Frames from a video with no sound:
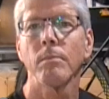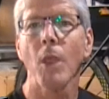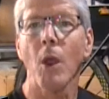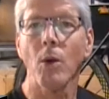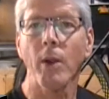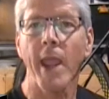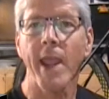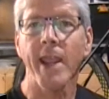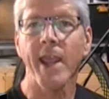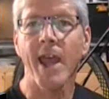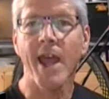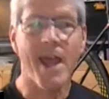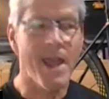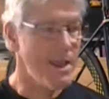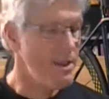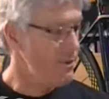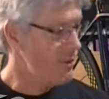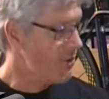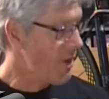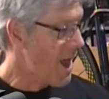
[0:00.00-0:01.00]
Okay
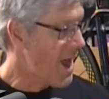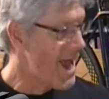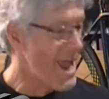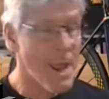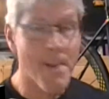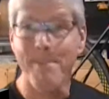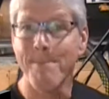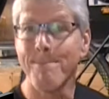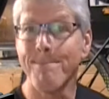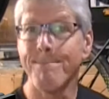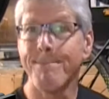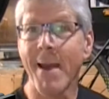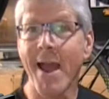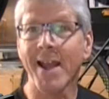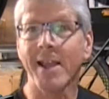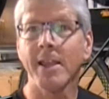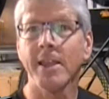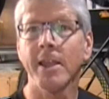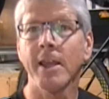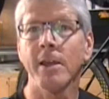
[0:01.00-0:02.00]
guys, I am
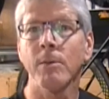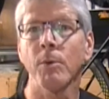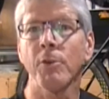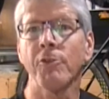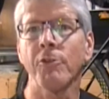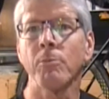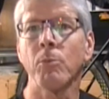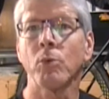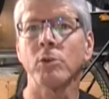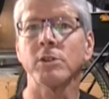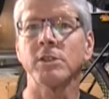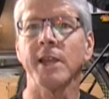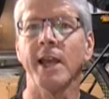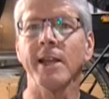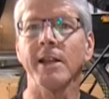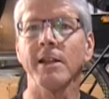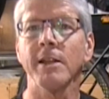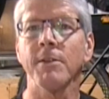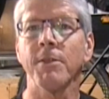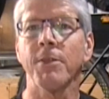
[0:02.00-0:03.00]
back again with some more
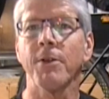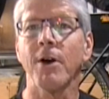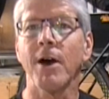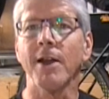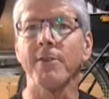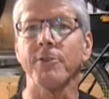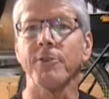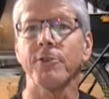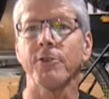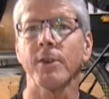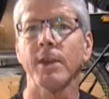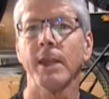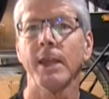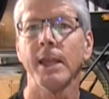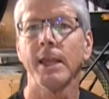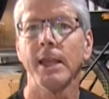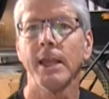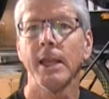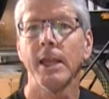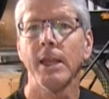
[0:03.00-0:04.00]
cycling thoughts.
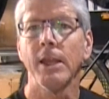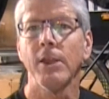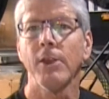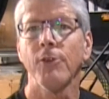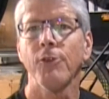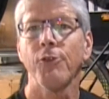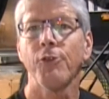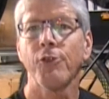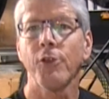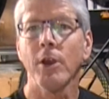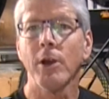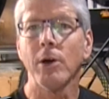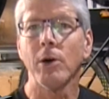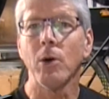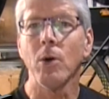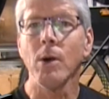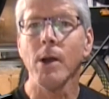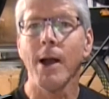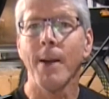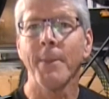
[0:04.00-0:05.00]

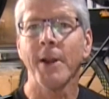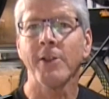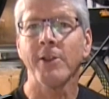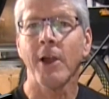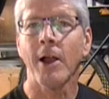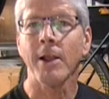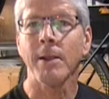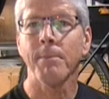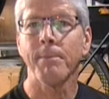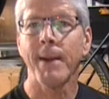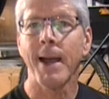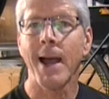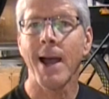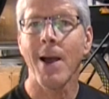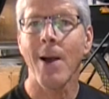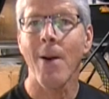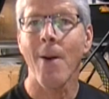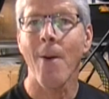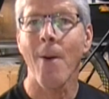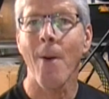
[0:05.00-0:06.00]
So, I'm going to talk
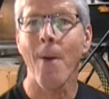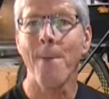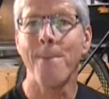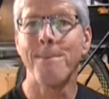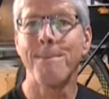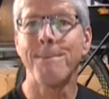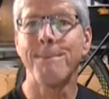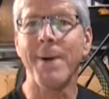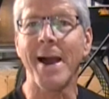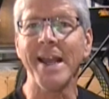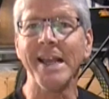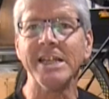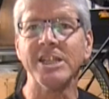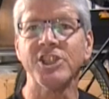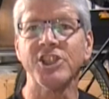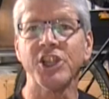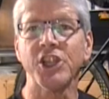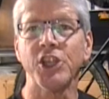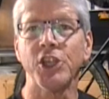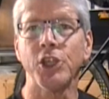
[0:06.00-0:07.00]
about bike
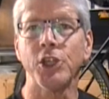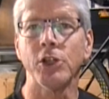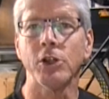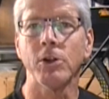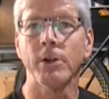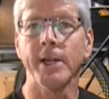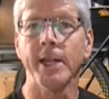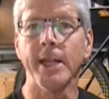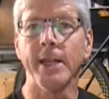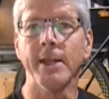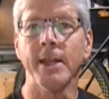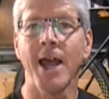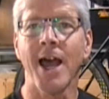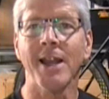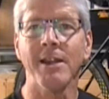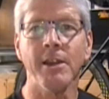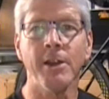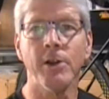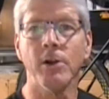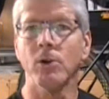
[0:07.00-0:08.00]
security,
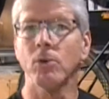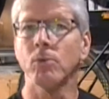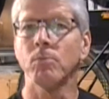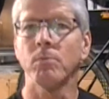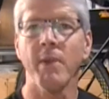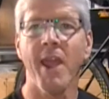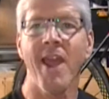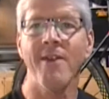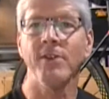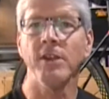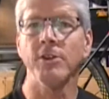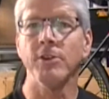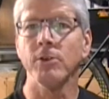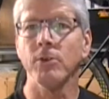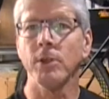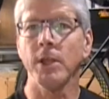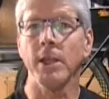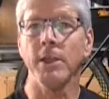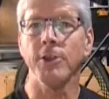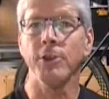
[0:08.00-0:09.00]
not, heavy
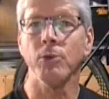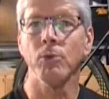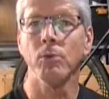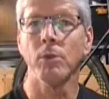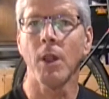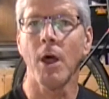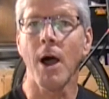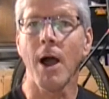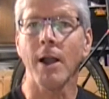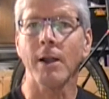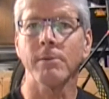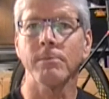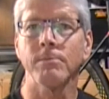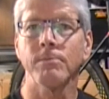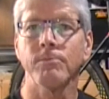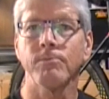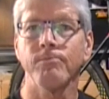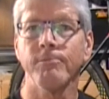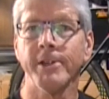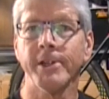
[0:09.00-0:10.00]
duty, U-lock,
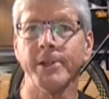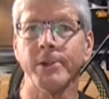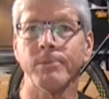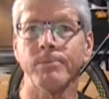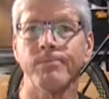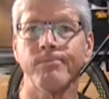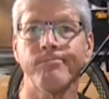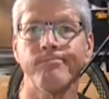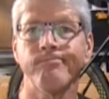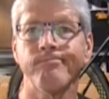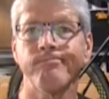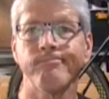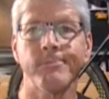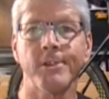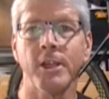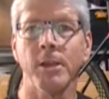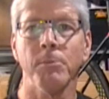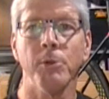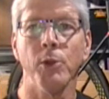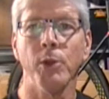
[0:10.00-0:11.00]

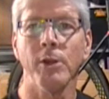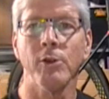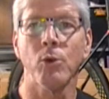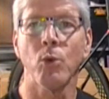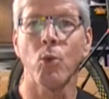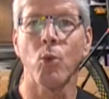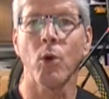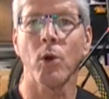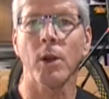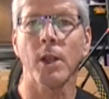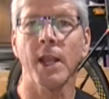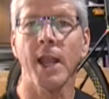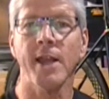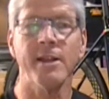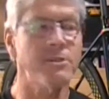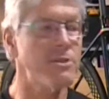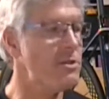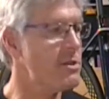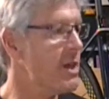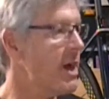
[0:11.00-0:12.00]
commuting to work kind
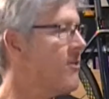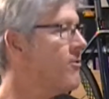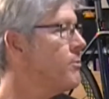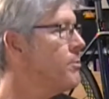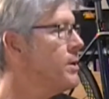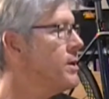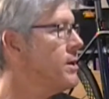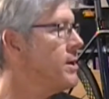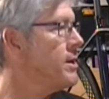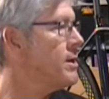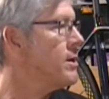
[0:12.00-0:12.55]
of stuff, but,